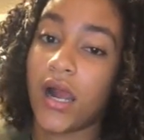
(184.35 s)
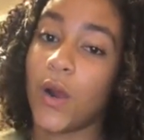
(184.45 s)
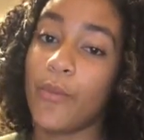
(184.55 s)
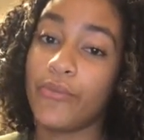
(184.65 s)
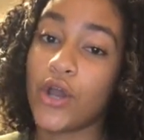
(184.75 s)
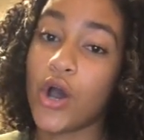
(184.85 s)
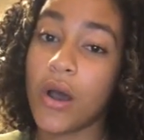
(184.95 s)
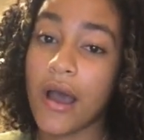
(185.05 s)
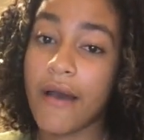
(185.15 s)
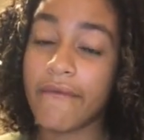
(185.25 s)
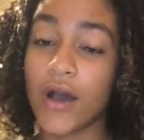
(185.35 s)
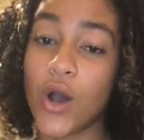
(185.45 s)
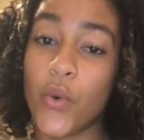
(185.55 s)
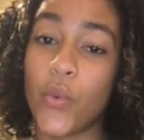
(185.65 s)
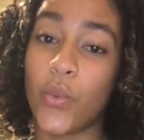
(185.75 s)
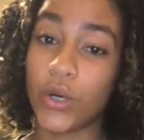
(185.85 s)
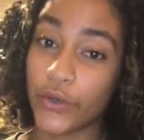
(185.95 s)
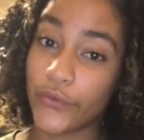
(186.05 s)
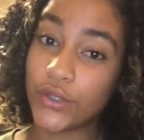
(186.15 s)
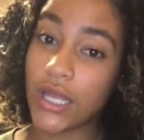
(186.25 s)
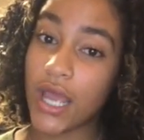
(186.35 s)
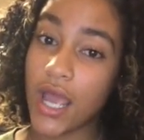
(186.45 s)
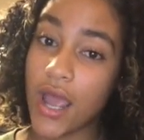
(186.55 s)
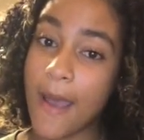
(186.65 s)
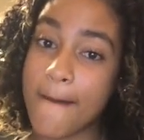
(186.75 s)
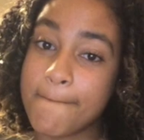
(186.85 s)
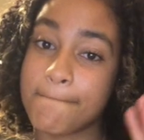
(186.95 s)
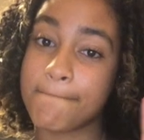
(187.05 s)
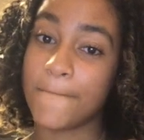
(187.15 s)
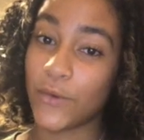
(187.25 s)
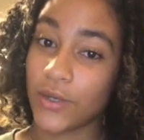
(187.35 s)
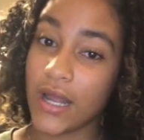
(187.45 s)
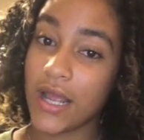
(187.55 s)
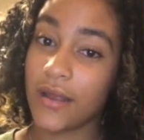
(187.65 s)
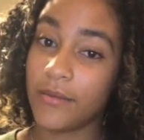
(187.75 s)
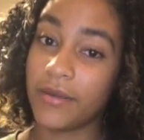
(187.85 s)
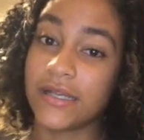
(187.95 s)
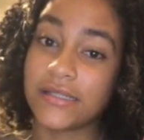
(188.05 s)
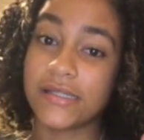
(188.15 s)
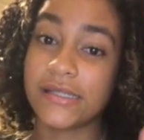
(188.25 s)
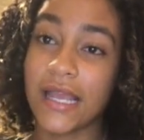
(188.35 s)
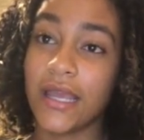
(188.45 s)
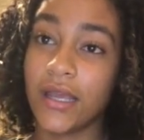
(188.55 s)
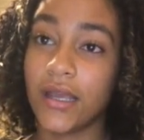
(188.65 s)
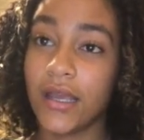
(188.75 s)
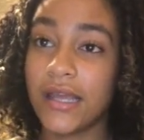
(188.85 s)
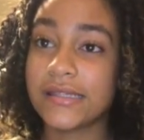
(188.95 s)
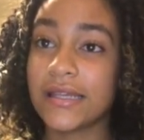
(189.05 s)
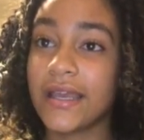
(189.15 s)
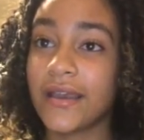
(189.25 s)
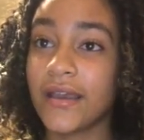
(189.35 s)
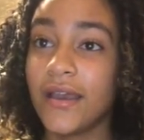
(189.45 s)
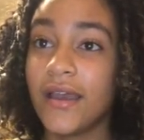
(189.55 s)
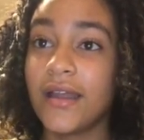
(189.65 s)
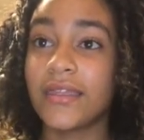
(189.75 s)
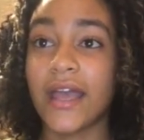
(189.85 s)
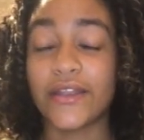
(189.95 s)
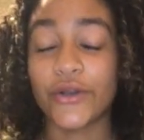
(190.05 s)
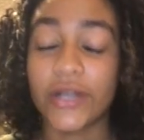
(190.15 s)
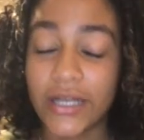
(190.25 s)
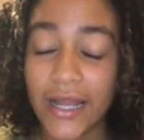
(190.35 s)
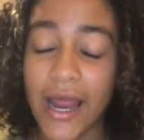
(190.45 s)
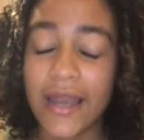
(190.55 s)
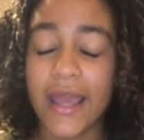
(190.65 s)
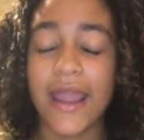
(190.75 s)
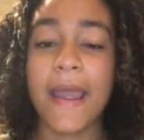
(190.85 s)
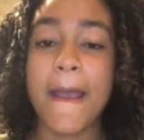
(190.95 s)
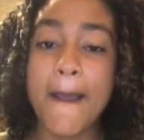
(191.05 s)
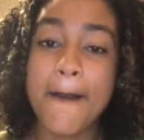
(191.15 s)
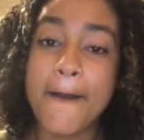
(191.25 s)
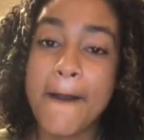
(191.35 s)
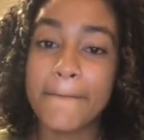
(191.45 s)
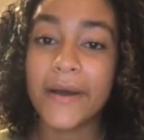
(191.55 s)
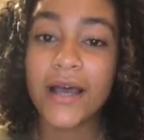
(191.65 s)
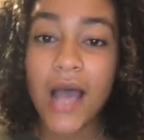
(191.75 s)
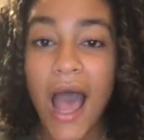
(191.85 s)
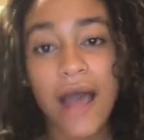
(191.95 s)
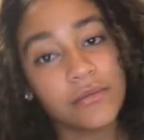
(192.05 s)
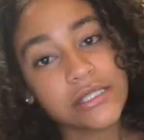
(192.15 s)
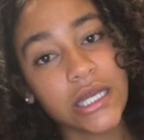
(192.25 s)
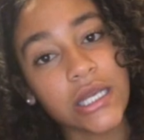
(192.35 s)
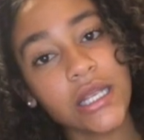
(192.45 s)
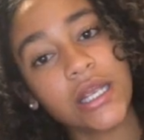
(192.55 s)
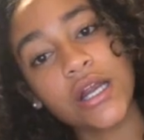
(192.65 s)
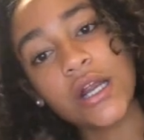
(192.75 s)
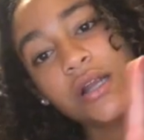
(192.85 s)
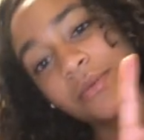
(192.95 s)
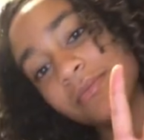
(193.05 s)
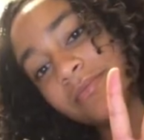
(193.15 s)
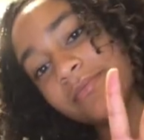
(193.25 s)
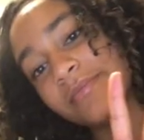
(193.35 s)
hope y'all have a wonderful day or night, because it's night. It's like 9:39 at night. But I'm done here.